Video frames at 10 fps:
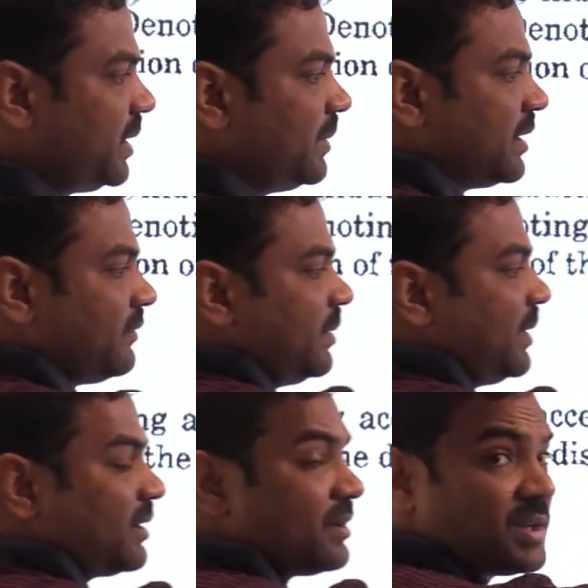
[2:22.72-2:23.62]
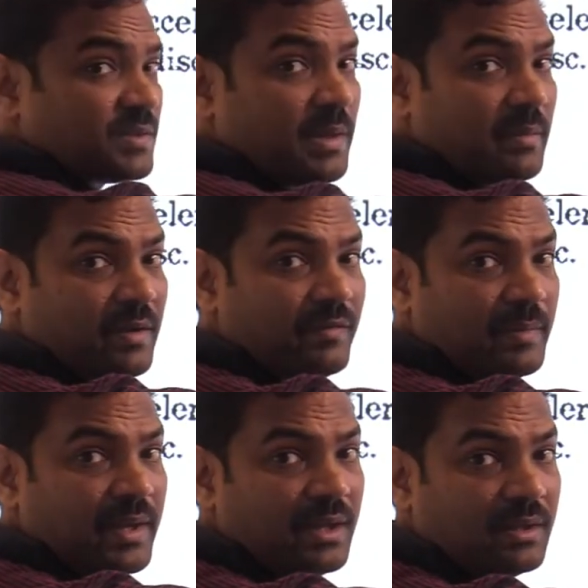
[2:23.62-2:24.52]
b bar
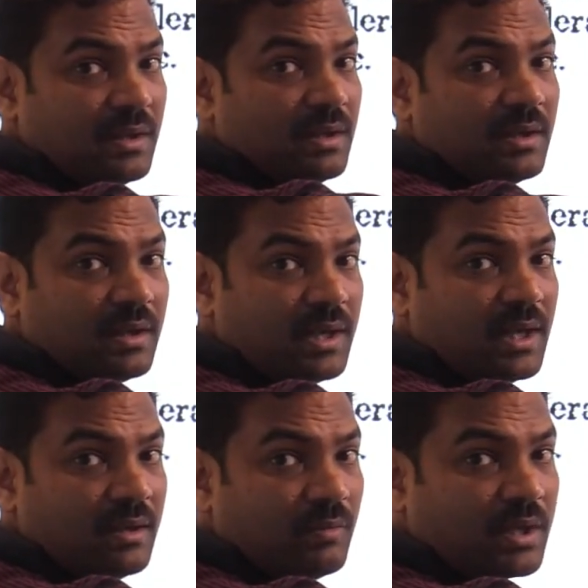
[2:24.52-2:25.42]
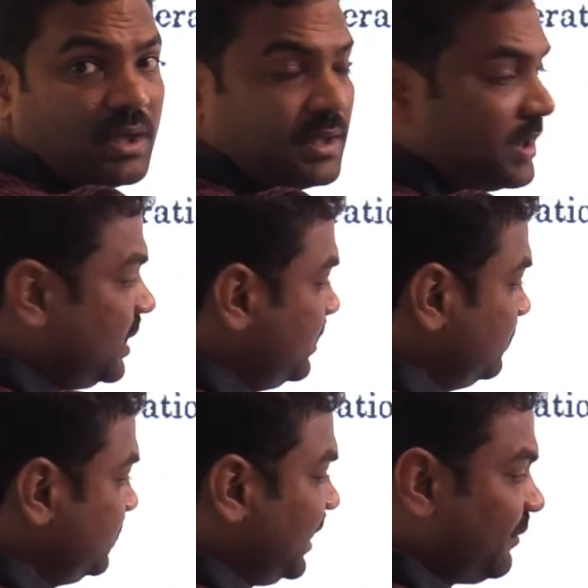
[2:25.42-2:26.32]
will be
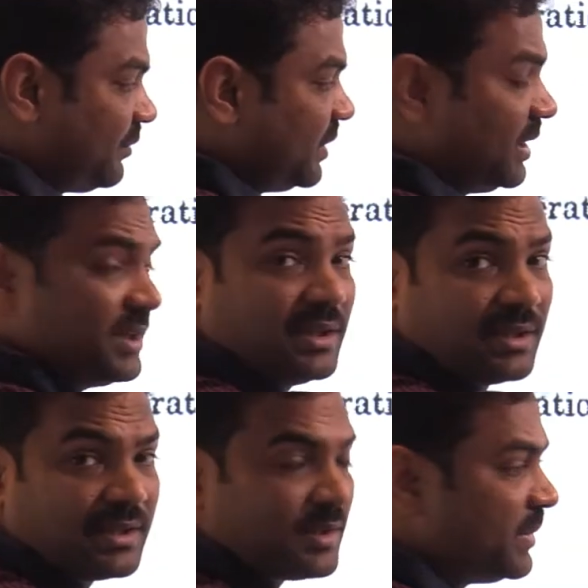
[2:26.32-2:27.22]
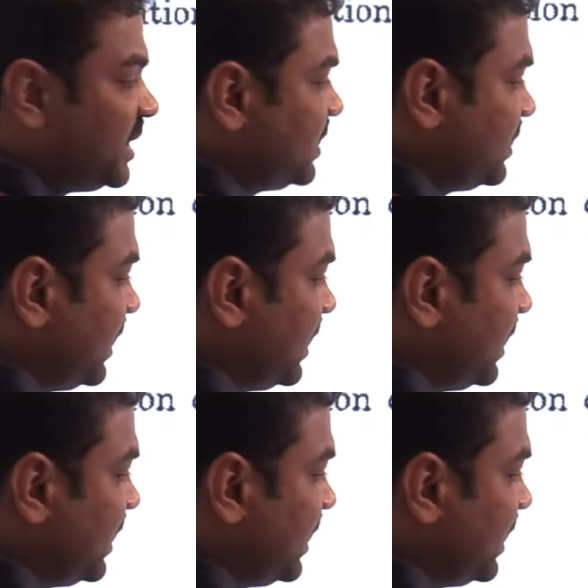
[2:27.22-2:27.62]
leftward. That means